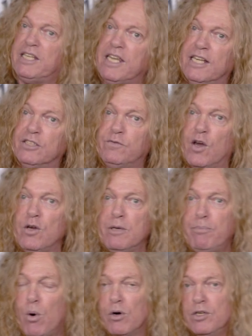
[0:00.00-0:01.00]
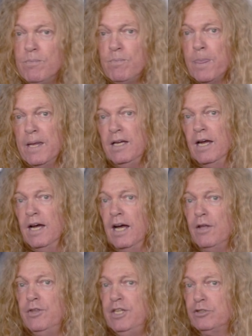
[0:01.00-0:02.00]
picking is very important.
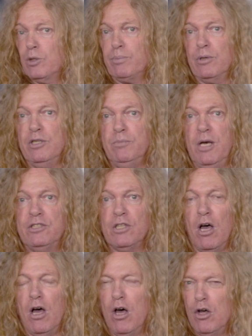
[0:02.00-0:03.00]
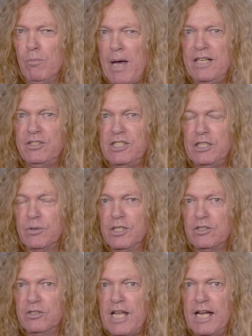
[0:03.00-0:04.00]
Uh, these are pretty much all my
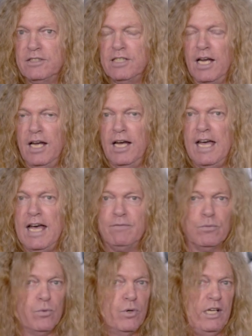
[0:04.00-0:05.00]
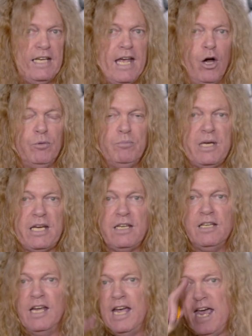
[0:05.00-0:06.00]
secrets that uh, have really helped
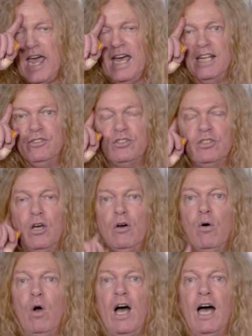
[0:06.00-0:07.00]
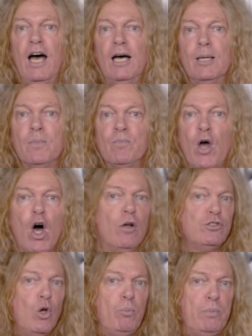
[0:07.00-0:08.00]
me. And so, um,
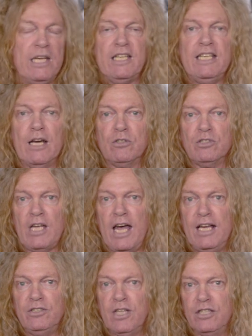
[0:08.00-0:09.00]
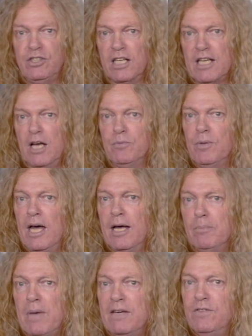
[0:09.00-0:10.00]
also picking exercise. Uh, check out
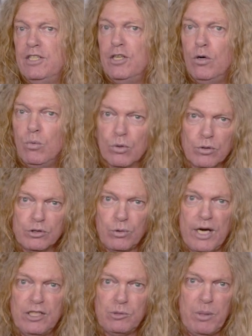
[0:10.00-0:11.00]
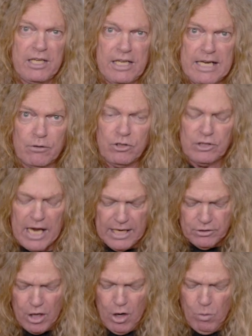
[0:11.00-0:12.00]
uh, my video, World's Greatest Picking
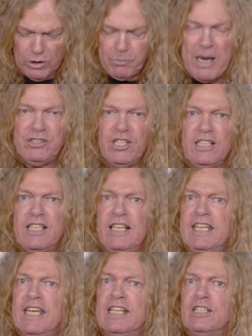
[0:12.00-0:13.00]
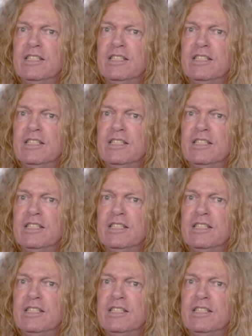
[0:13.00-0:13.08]
Exercise, which basically